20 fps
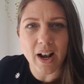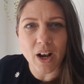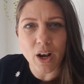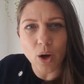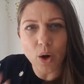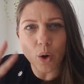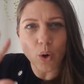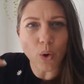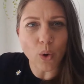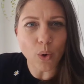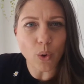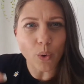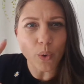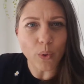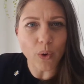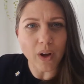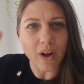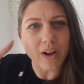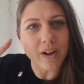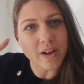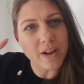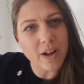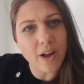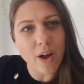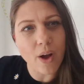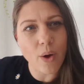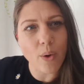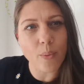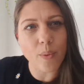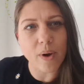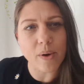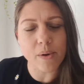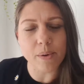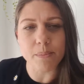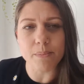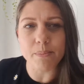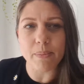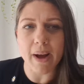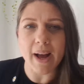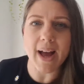Hello,
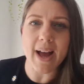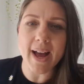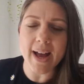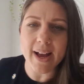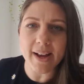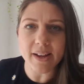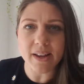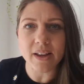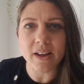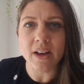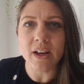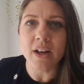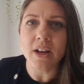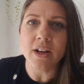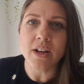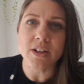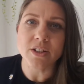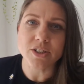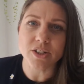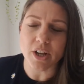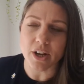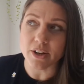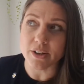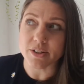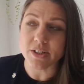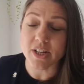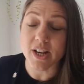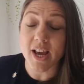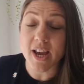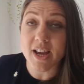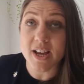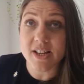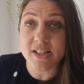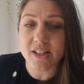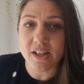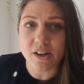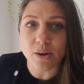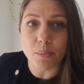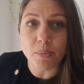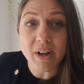welcome back. So today
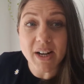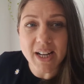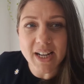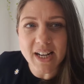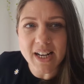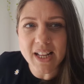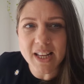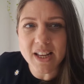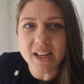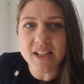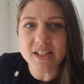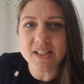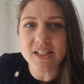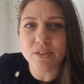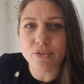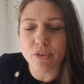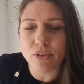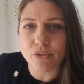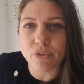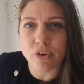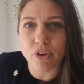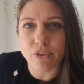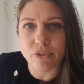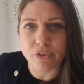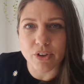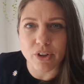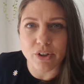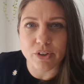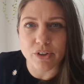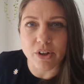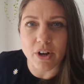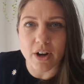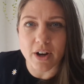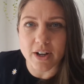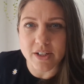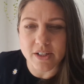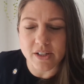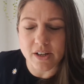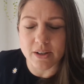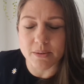is a completely different vlog for you
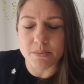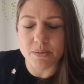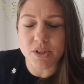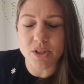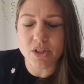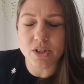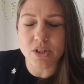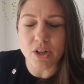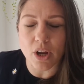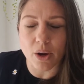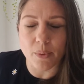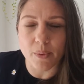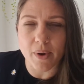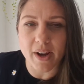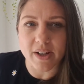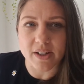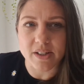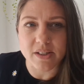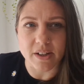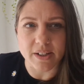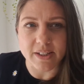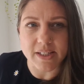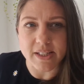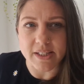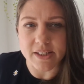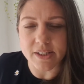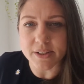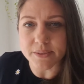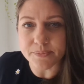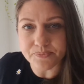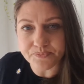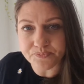guys. I'm so excited.